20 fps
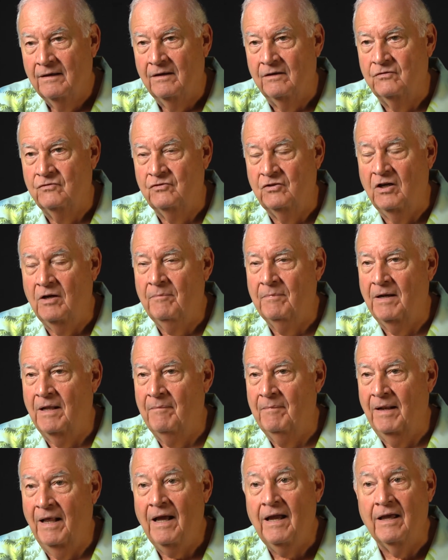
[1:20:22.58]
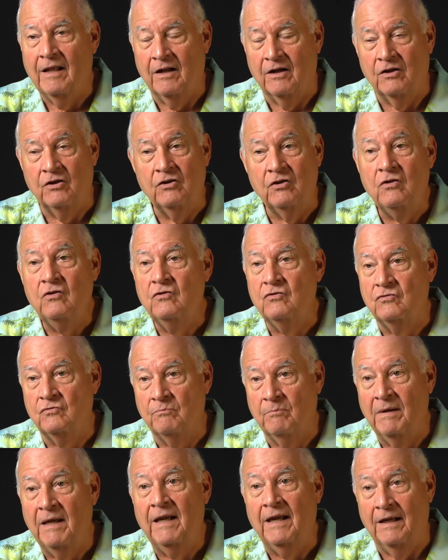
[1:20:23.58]
as chairman, I mean, I had a huge
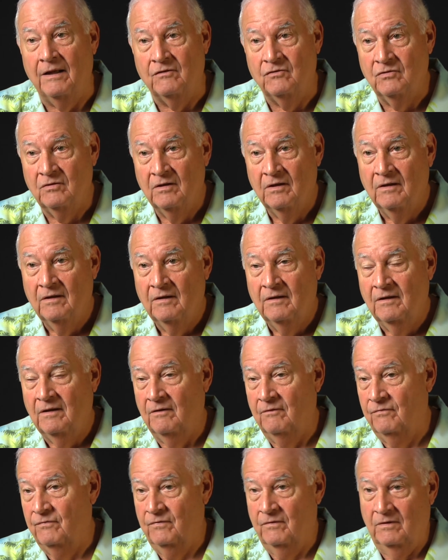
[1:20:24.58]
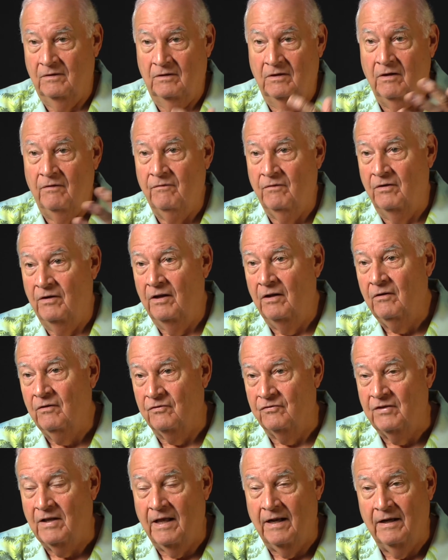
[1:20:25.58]
bench. If yeah. Governor Deal
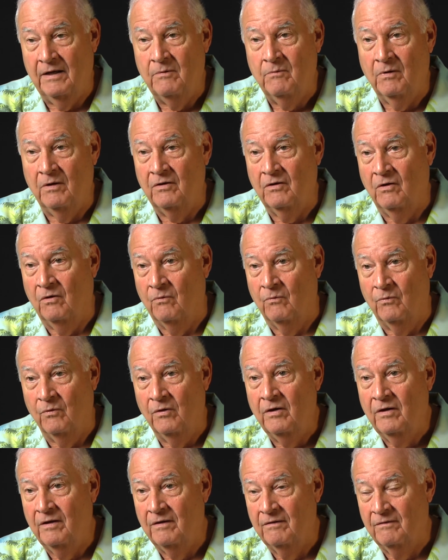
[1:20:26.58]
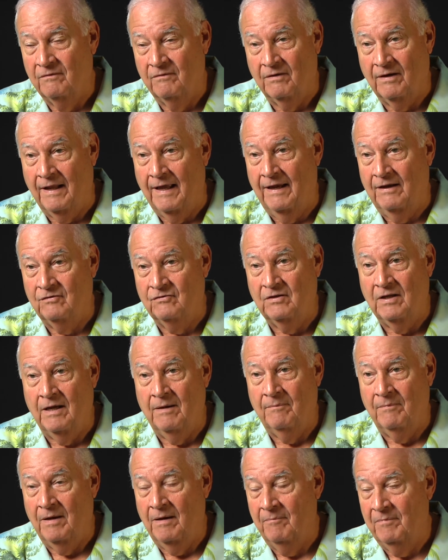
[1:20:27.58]
decided he wasn't going to run last
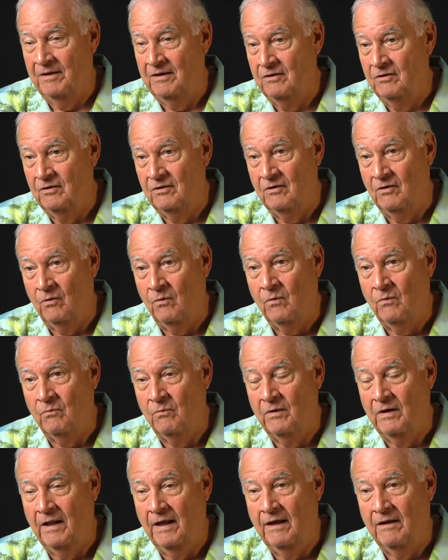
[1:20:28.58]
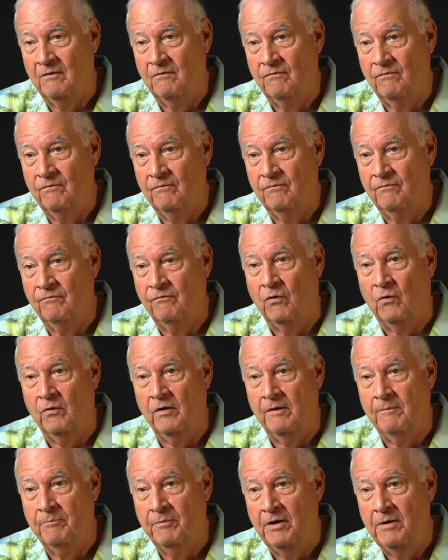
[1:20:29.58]
time, I mean, good Lord, we'd had
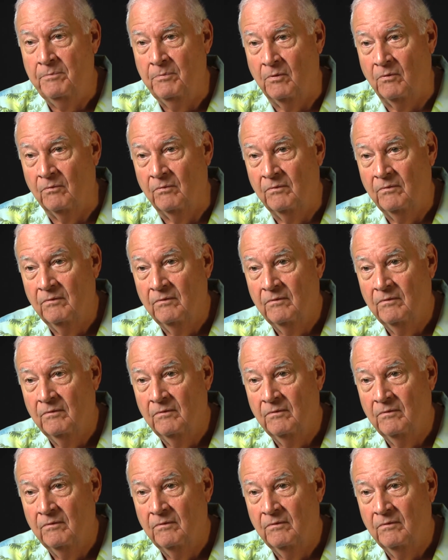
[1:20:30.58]
40 people